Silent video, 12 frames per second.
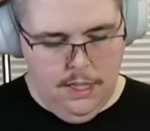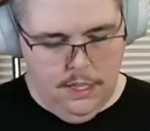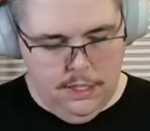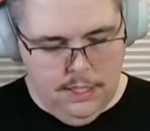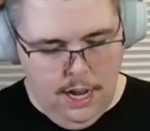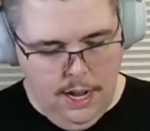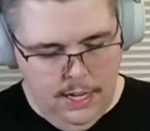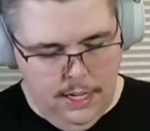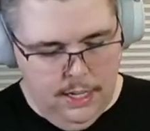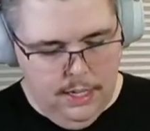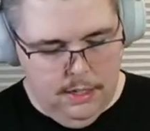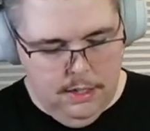This tiny
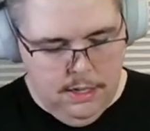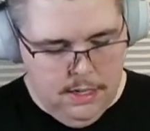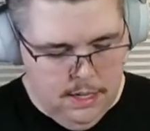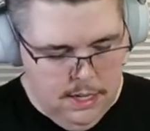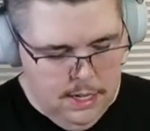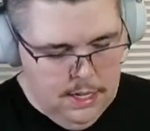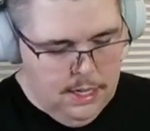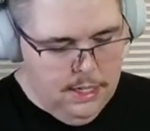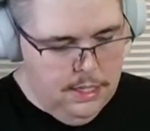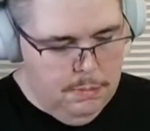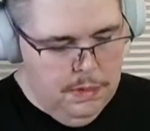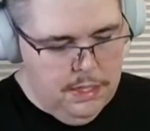little
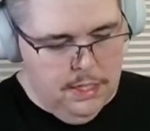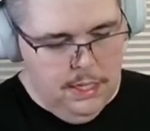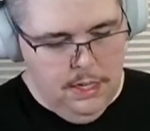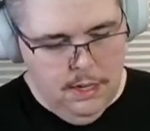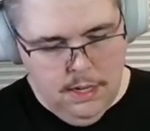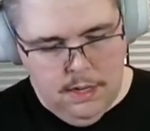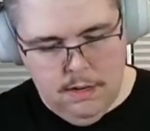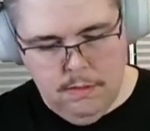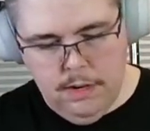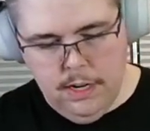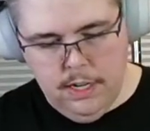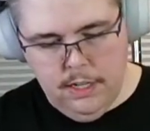itsy bitsy
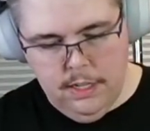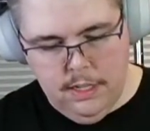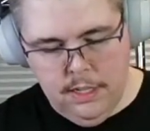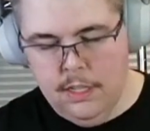rail.